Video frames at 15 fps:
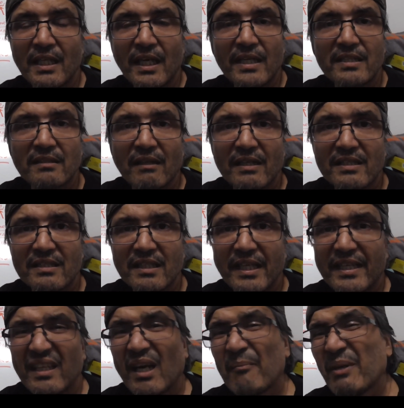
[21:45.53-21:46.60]
It's like
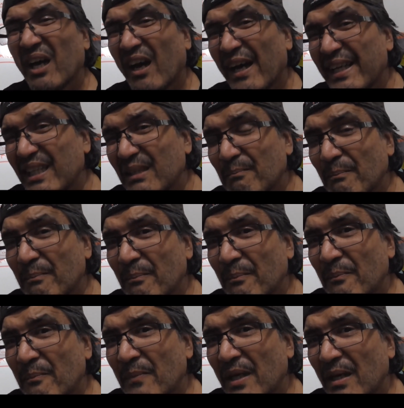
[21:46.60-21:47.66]
saying, I'm kind of
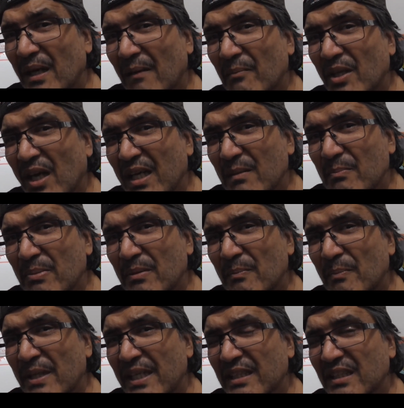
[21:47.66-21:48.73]
uh, I'm kind of pre-
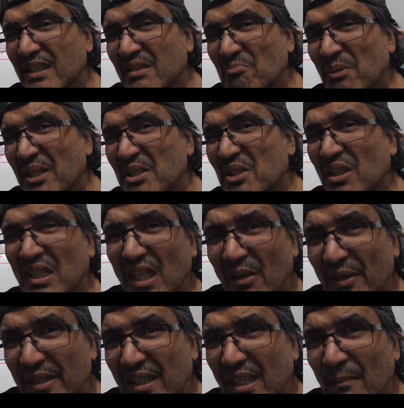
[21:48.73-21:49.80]
pregnant, but it's going to
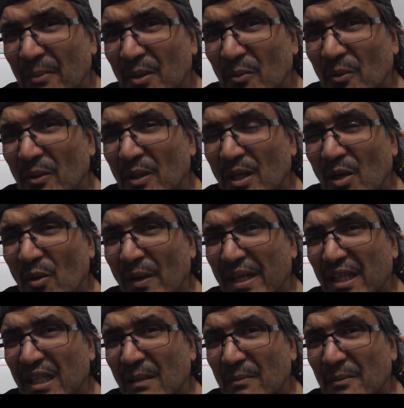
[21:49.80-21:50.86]
go in a couple of go away
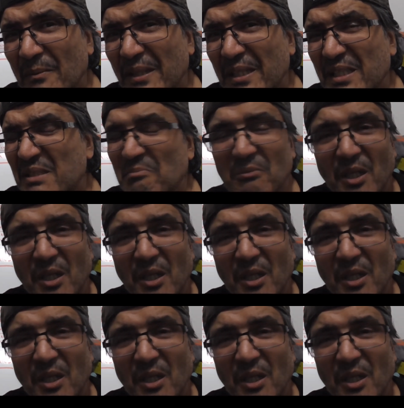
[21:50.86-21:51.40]
in a couple of weeks.